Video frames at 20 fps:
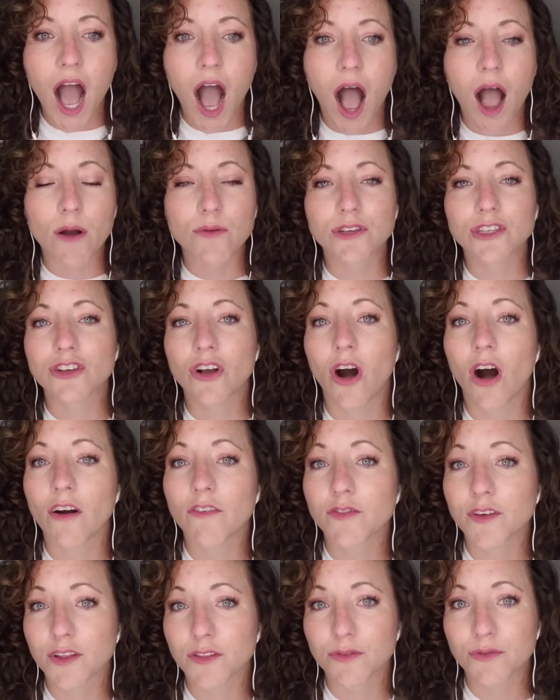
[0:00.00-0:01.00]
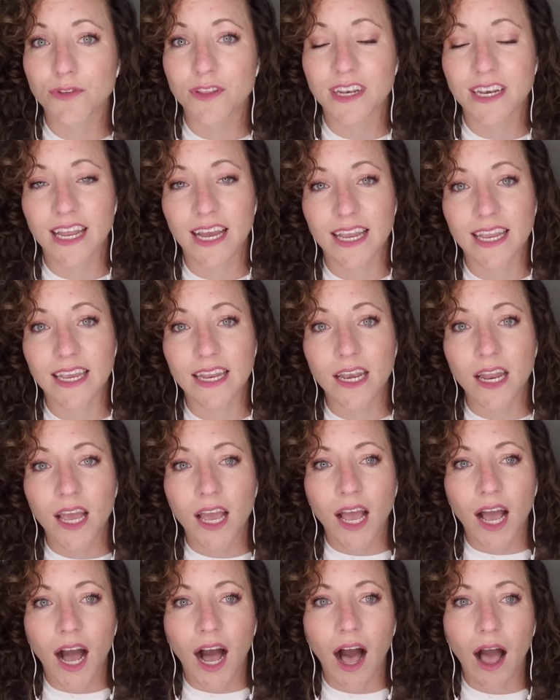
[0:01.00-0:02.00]
I was coughing through the night.
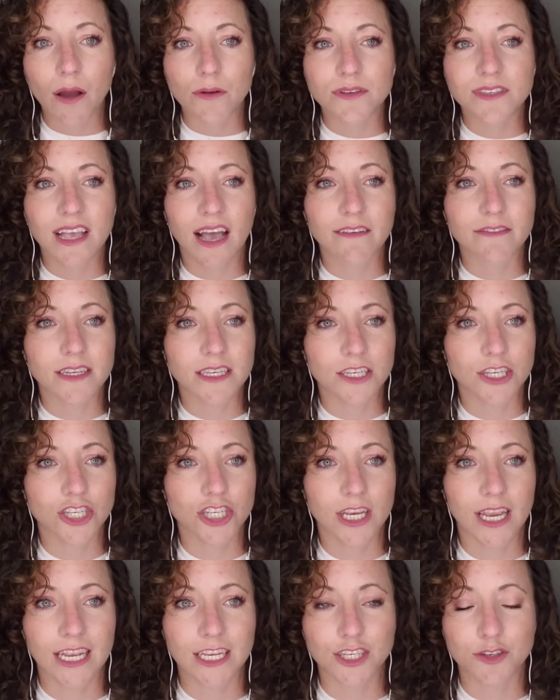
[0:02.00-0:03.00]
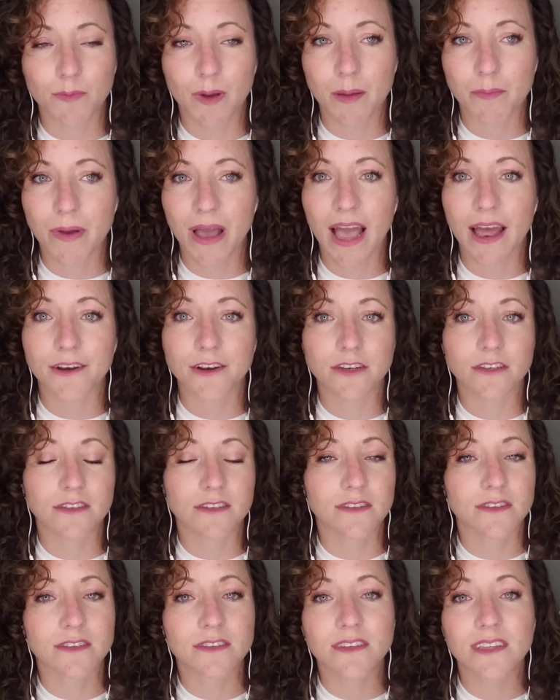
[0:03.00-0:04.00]
I was having to change my patterns
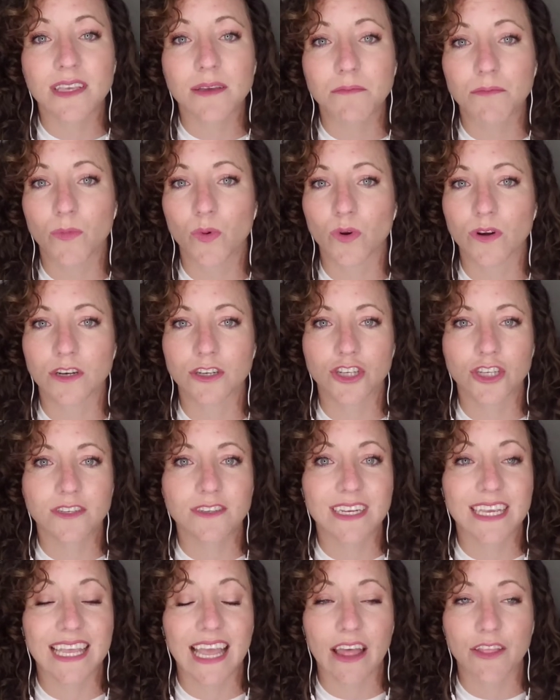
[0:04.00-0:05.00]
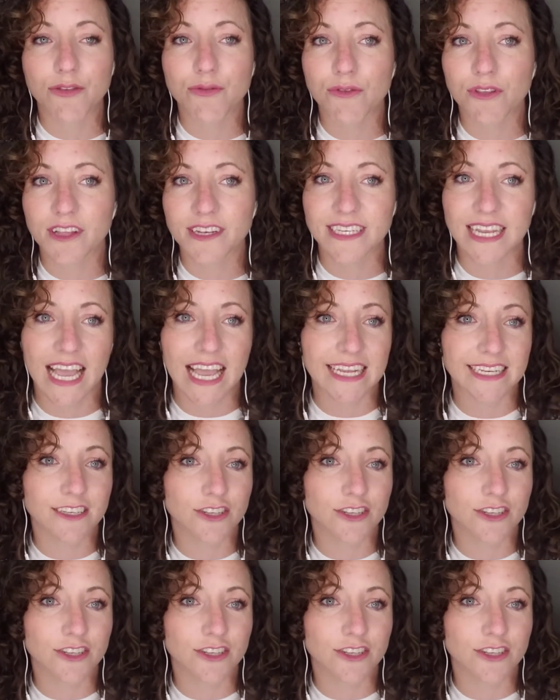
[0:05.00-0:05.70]
and sleep more just to get through the day,